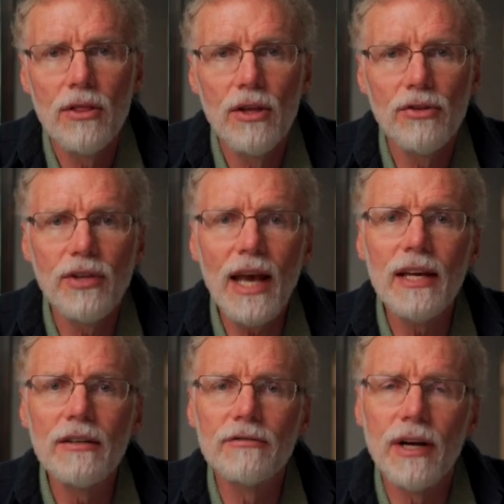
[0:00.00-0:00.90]
The
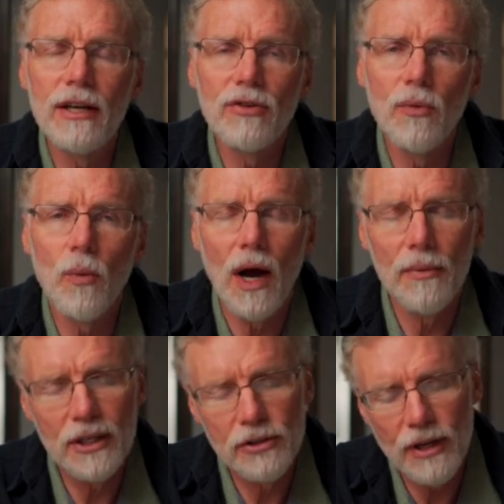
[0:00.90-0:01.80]
second reason why
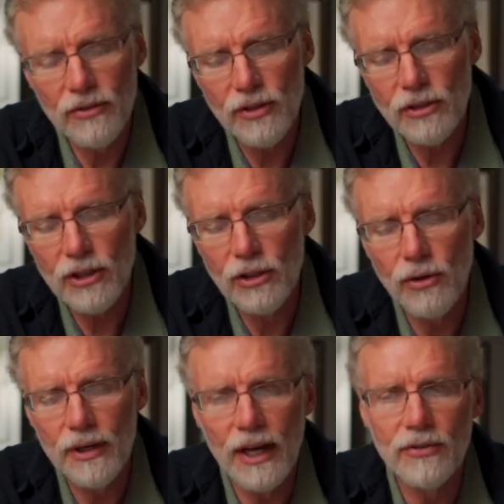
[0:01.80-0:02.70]
we transition
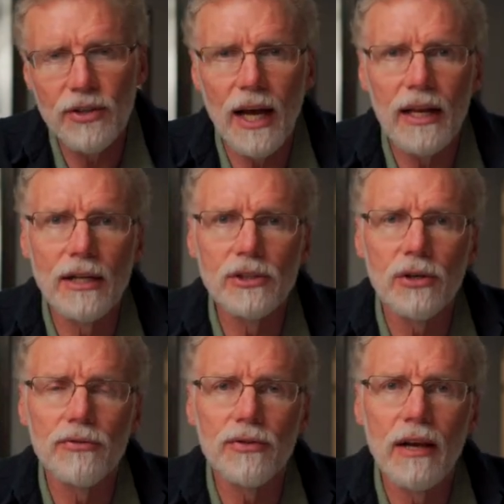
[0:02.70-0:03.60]
to an
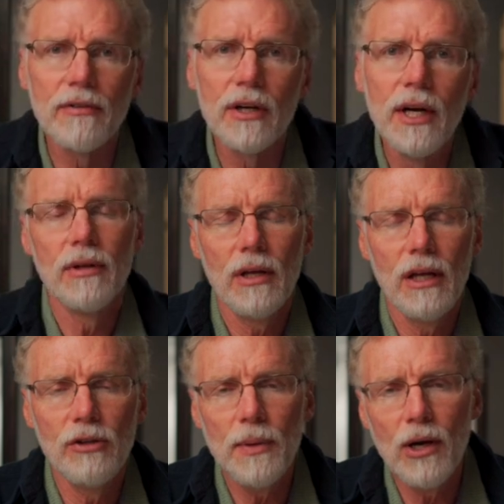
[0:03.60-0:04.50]
eschatological flavor
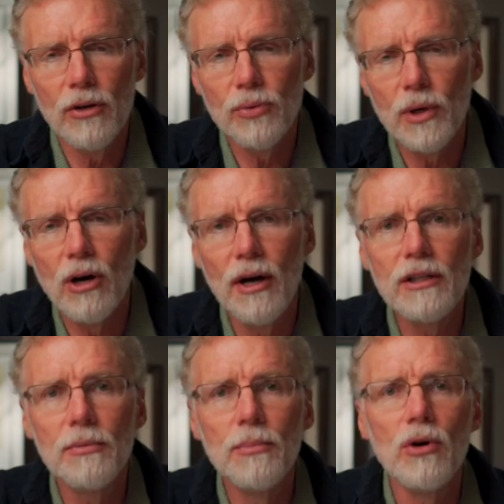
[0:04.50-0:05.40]
is because we're going
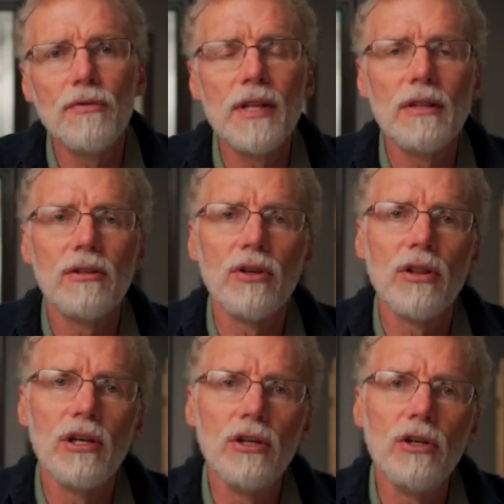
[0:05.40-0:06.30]
to move into
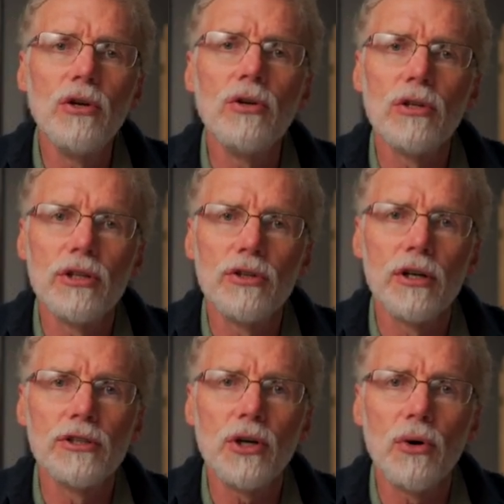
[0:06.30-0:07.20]
the new
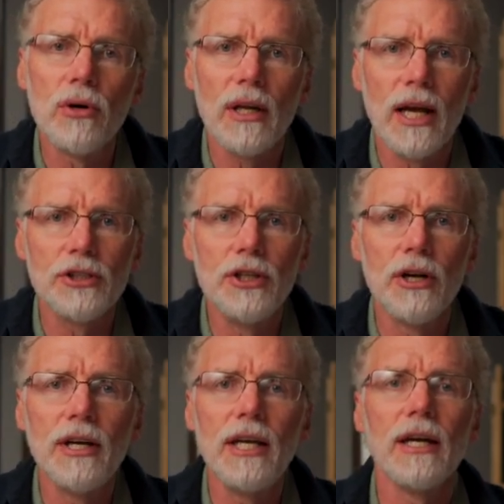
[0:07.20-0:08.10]
liturgical or
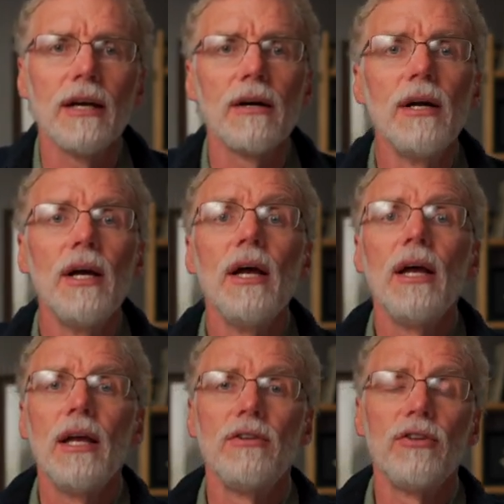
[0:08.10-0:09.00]
lectionary year
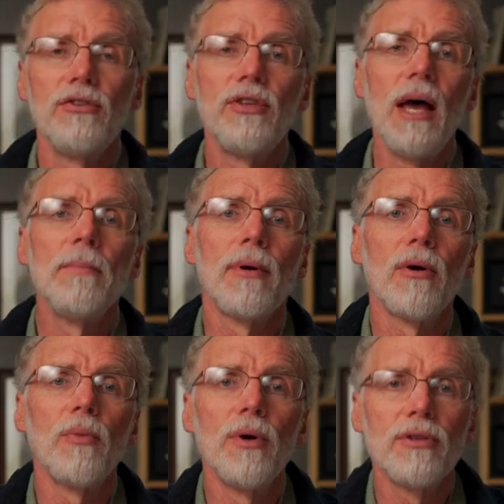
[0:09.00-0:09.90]
in
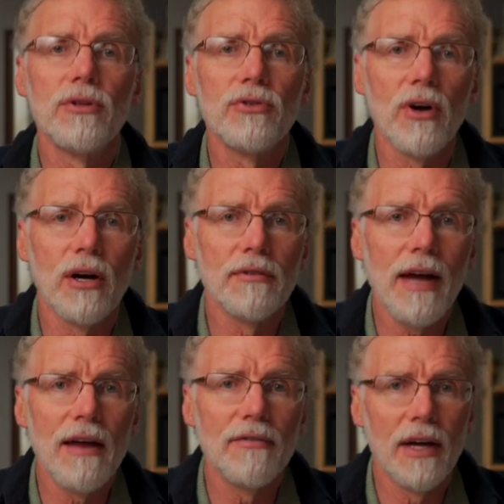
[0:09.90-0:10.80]
December with the start of
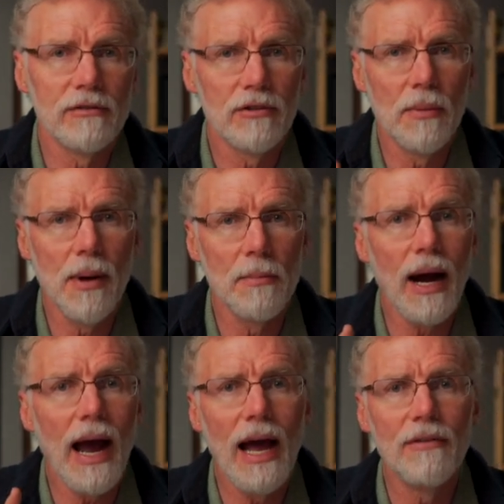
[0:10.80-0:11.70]
Advent.
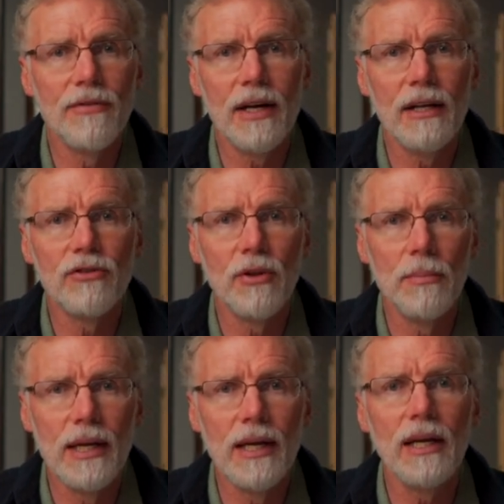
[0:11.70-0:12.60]
Remember, Advent is the
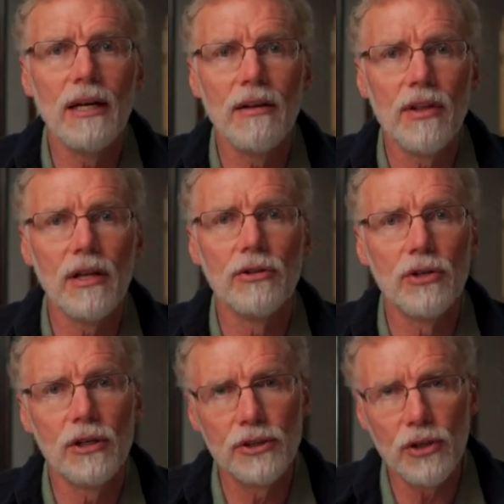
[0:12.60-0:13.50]
beginning of the
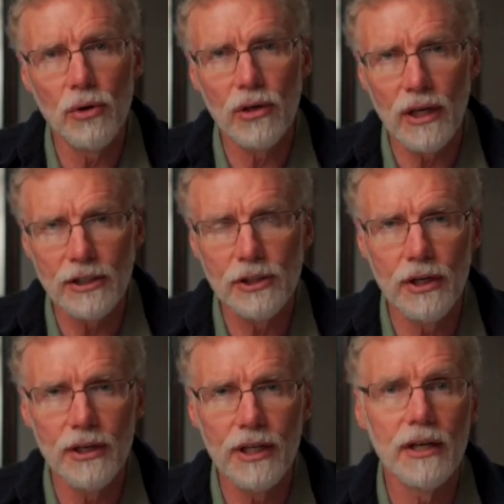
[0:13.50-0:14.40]
liturgical or
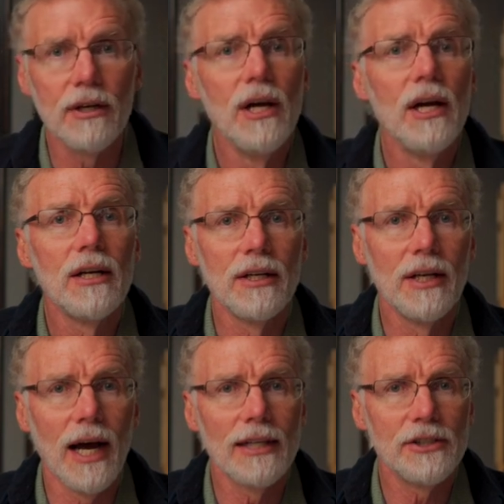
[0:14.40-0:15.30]
lectionary year,
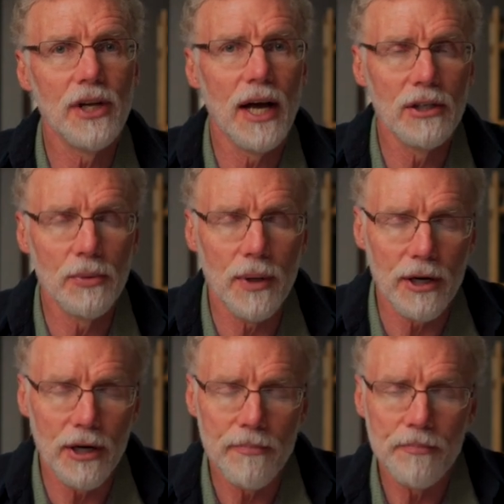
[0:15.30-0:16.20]
not
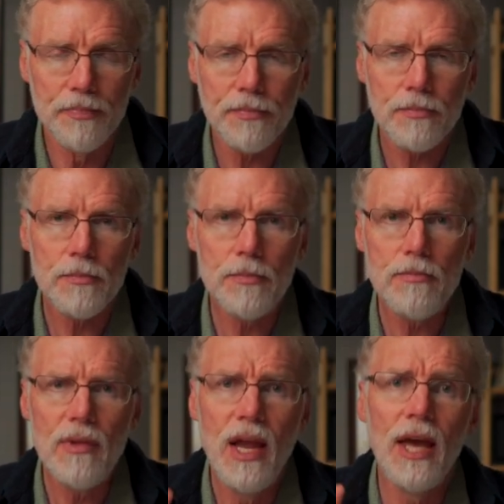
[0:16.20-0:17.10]
January.
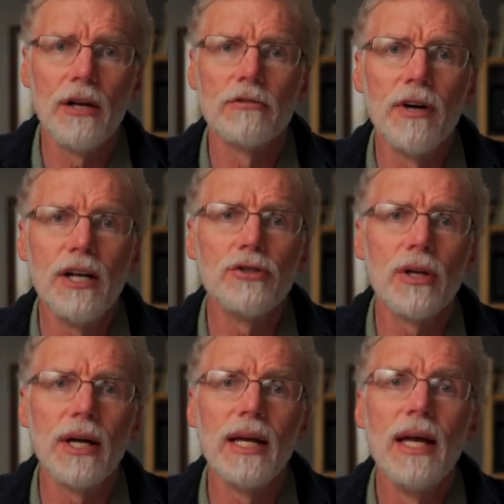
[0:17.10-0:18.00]
And
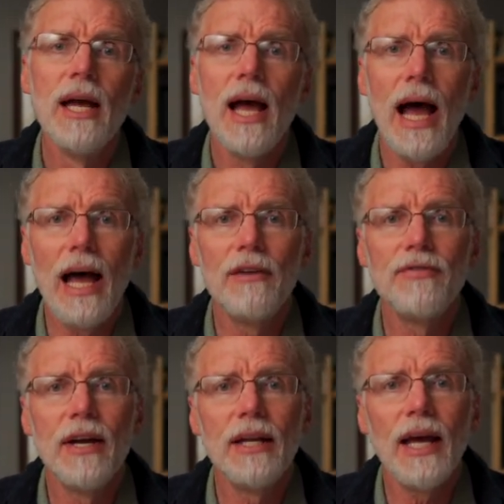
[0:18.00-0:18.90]
originally,
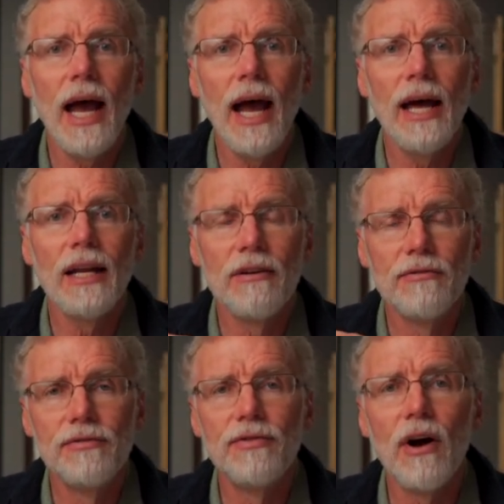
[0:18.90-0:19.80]
Advent had a
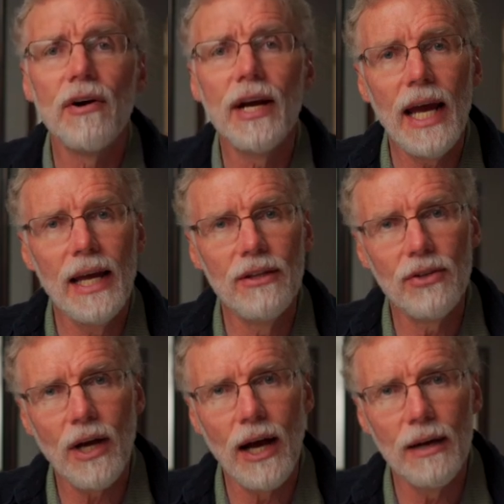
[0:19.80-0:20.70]
very end
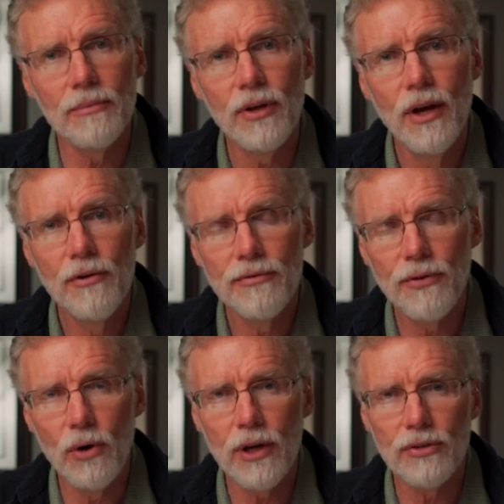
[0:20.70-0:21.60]
times
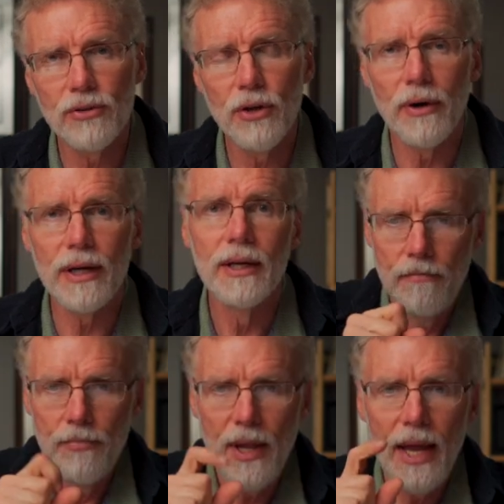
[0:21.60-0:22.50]
focus to it.
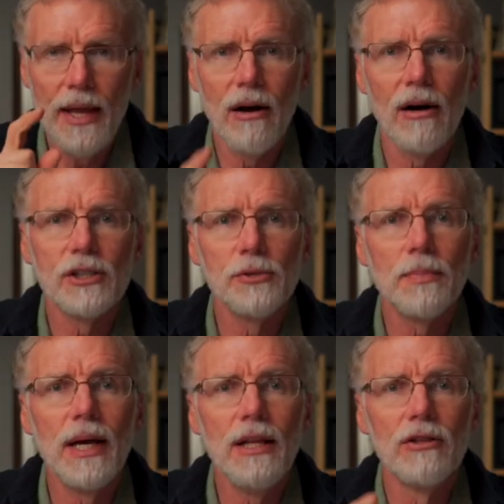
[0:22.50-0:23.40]
And I'll
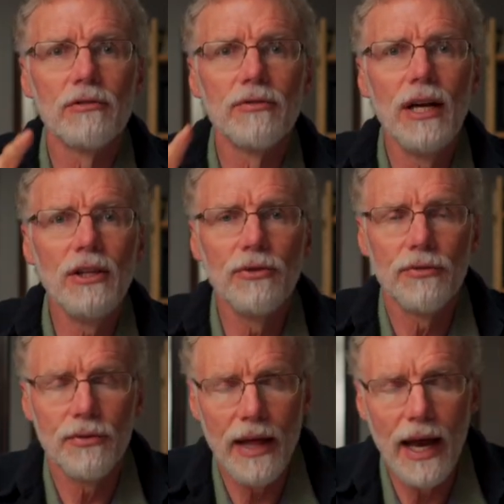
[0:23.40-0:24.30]
explain the reason
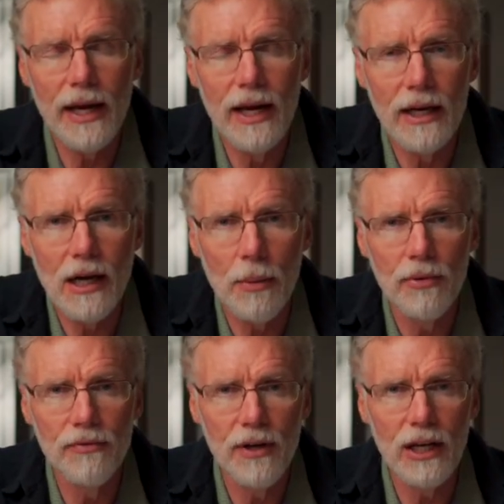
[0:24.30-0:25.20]
for that in a
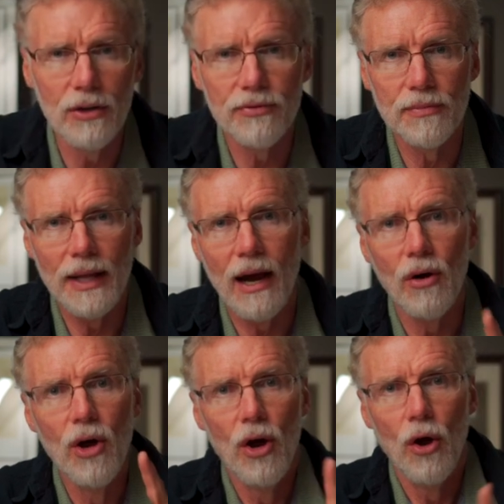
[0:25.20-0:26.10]
couple of videos from
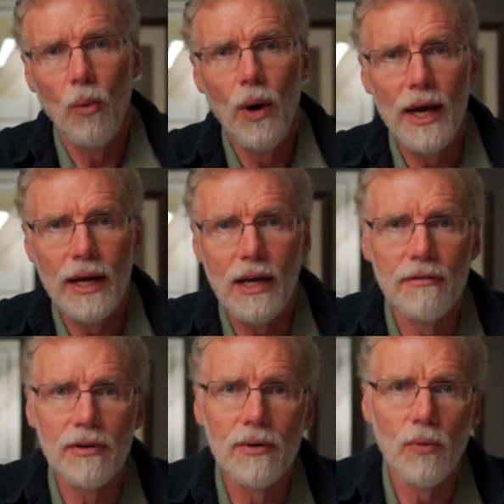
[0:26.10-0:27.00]
now when I
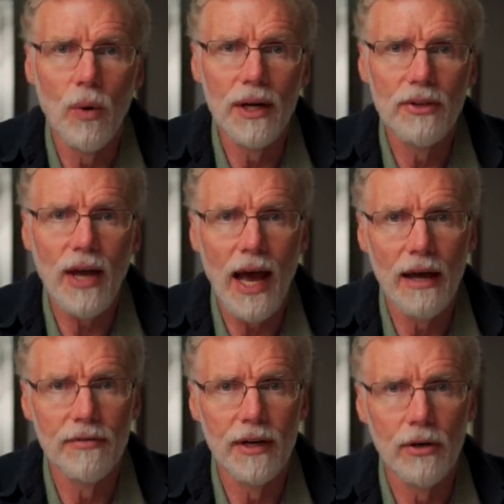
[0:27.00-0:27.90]
cover what is
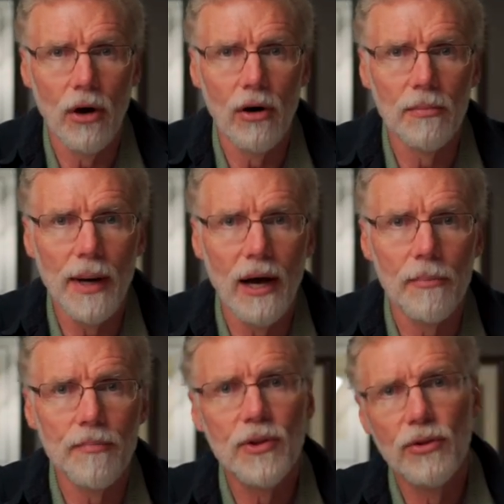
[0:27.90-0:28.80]
Advent all
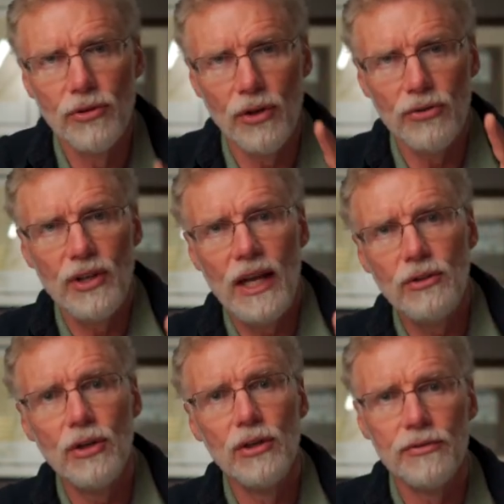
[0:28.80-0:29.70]
about. So stay
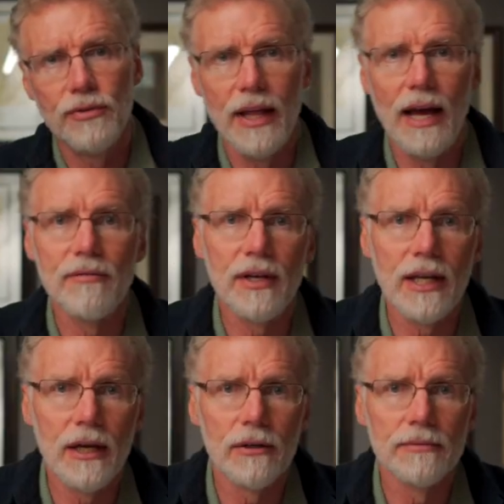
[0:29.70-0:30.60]
tuned for that
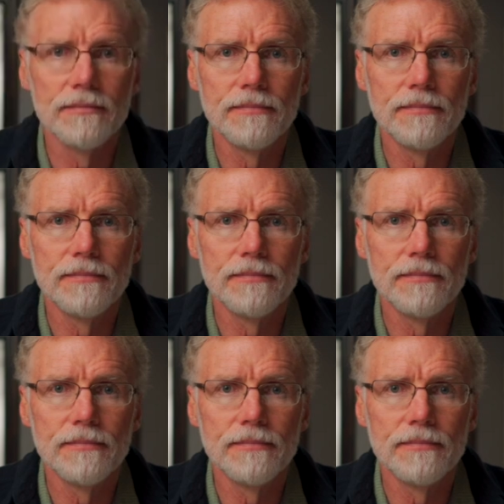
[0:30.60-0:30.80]
video.